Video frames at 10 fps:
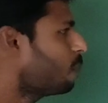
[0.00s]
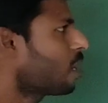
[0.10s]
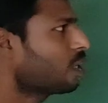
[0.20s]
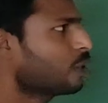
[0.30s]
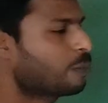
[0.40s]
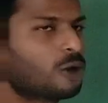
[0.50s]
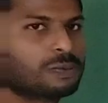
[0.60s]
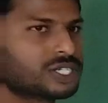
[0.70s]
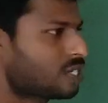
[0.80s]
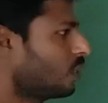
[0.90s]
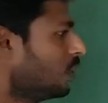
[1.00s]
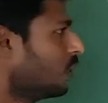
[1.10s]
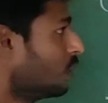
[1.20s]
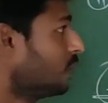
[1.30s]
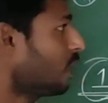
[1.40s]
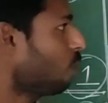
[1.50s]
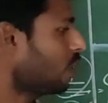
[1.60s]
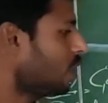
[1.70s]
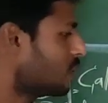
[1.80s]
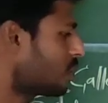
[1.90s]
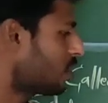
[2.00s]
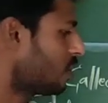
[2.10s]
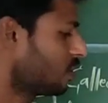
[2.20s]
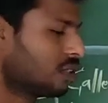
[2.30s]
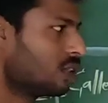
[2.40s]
of earning profit. Then what is